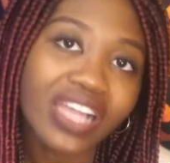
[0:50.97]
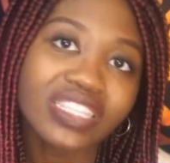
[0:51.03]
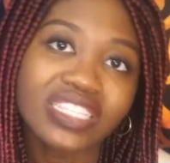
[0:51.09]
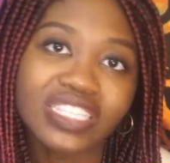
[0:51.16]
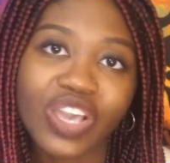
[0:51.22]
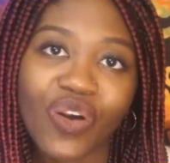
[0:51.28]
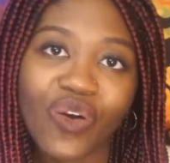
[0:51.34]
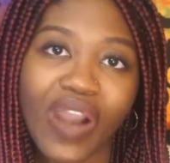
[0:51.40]

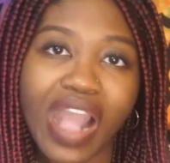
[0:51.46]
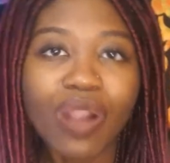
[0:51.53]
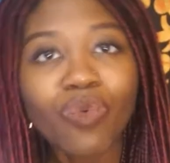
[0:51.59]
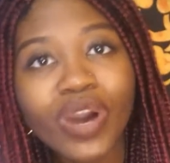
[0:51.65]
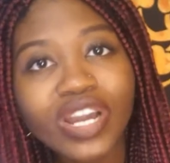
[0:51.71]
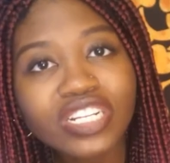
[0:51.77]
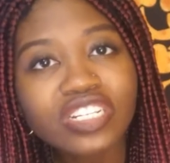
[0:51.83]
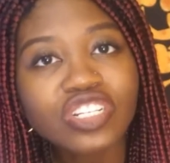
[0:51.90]
And so I
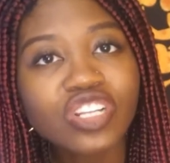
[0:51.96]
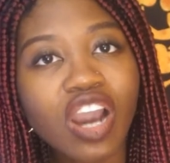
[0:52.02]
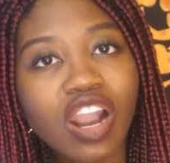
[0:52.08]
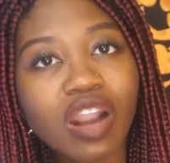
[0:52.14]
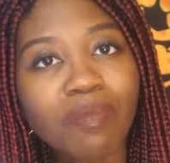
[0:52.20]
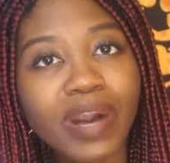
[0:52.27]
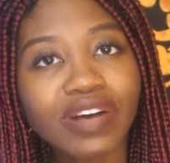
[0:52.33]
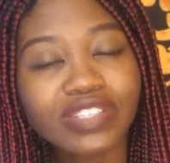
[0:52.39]
wanted to
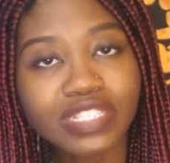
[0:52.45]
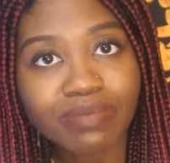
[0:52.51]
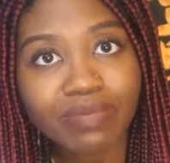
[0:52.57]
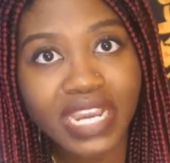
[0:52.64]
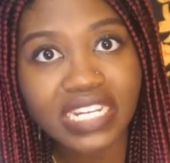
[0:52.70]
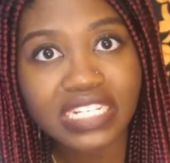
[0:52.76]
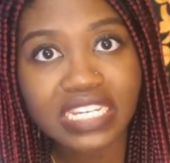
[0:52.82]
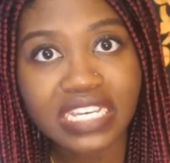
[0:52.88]
talk about
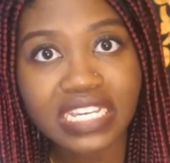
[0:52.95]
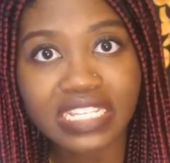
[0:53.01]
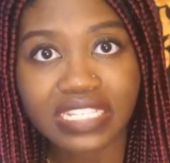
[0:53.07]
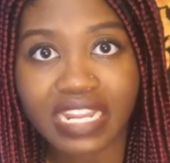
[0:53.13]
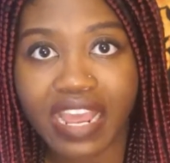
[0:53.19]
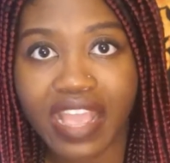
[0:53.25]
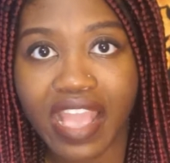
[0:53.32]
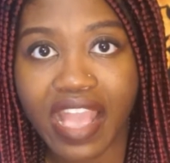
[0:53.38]
some
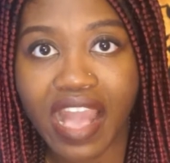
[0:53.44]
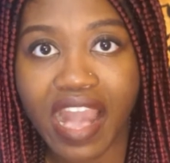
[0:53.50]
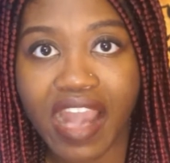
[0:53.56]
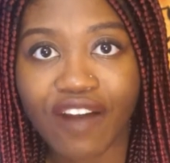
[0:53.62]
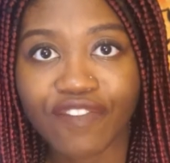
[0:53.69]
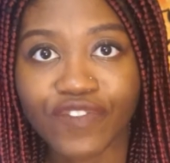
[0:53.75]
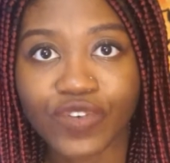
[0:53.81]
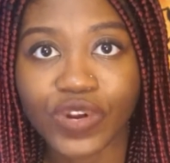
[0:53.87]
ideas that I
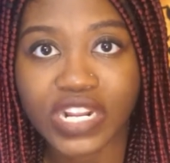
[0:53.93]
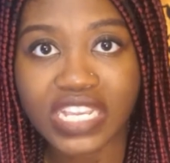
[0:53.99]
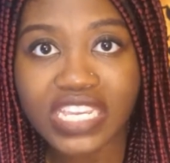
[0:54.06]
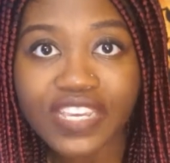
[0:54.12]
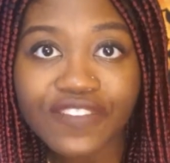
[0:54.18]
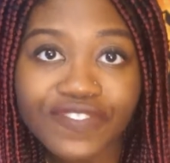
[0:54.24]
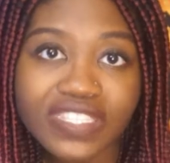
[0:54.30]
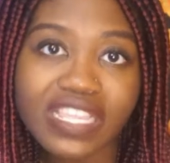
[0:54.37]
have for
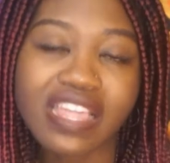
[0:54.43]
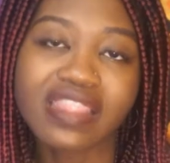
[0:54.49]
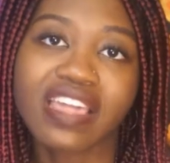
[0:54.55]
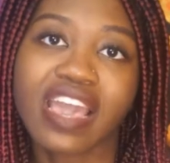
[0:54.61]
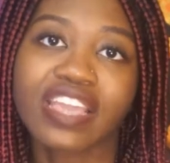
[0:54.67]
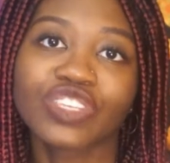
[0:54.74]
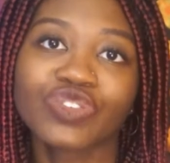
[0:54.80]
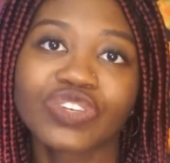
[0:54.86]
gifts
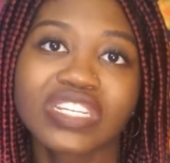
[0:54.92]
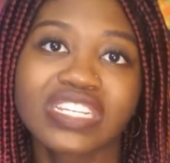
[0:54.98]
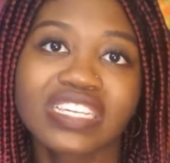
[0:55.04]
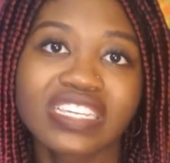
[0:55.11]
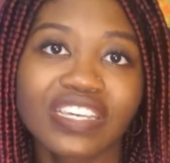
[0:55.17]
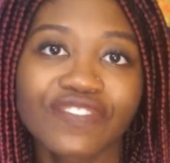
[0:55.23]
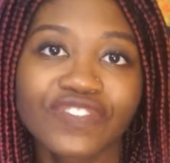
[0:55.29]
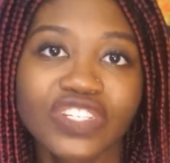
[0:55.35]
that you
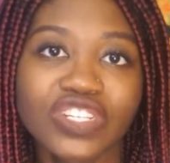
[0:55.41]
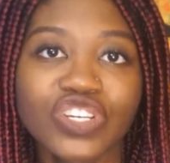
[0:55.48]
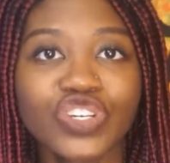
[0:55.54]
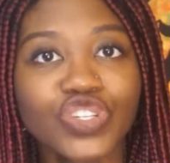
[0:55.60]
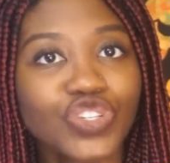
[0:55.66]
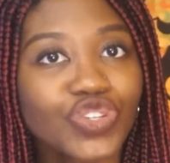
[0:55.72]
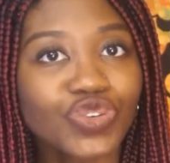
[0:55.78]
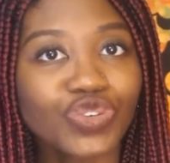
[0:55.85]
could gift
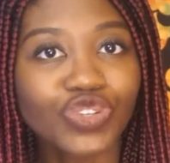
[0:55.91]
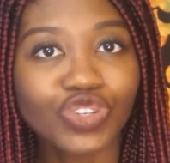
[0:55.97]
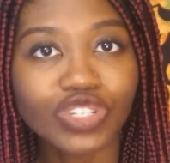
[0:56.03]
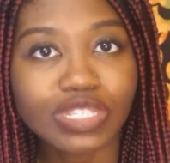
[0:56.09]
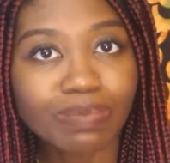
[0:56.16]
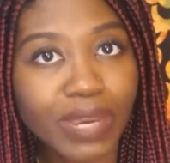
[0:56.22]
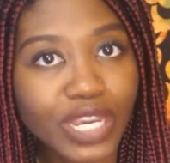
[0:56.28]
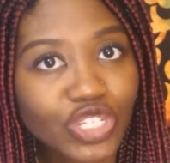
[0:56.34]
to
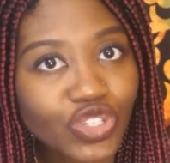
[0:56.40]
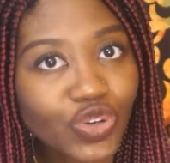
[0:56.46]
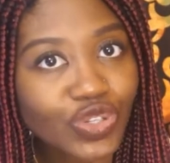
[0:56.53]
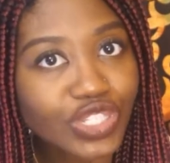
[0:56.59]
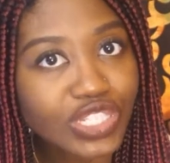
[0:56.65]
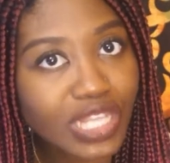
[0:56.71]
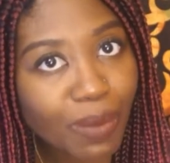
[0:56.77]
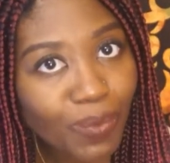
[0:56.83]
your
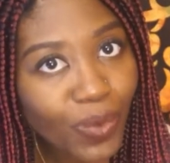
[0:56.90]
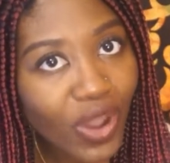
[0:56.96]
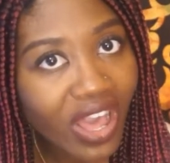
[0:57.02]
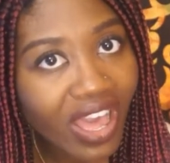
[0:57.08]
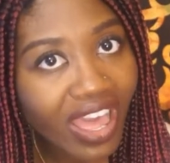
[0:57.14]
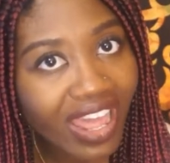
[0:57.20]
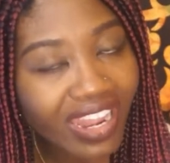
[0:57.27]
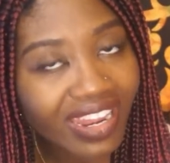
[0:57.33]
special
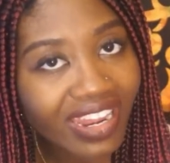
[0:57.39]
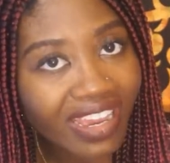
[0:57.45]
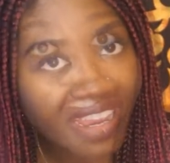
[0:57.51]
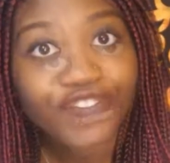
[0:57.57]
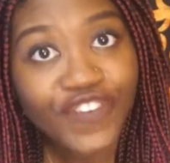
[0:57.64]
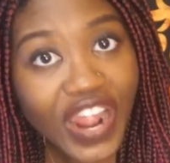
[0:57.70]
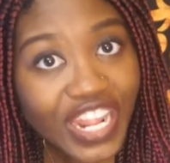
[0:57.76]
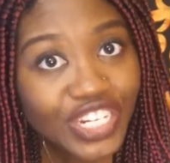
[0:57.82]
someone,
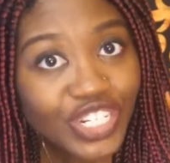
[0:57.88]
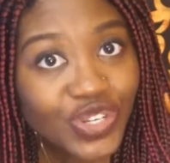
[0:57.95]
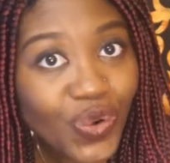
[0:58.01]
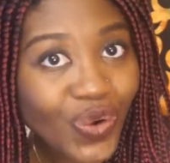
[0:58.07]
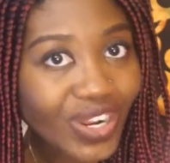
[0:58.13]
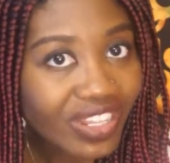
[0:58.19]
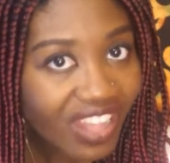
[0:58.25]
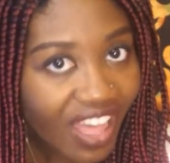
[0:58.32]
friend,
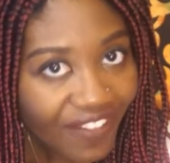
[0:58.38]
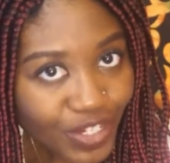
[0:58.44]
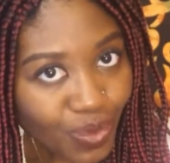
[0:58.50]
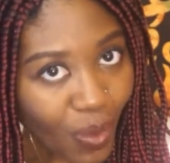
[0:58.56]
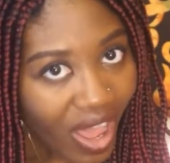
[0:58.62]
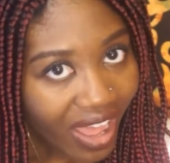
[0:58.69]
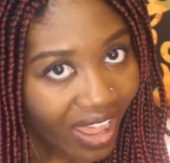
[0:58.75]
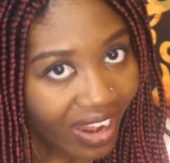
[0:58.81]
or loved
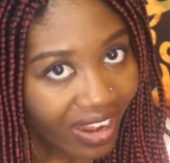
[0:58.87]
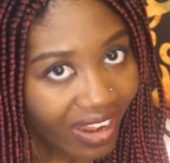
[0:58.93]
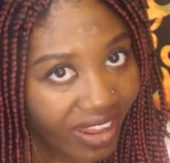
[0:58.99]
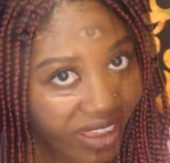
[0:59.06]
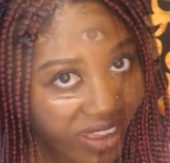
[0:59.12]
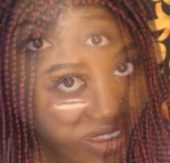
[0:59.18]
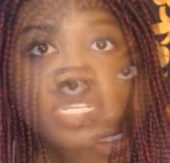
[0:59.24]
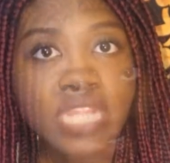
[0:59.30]
one.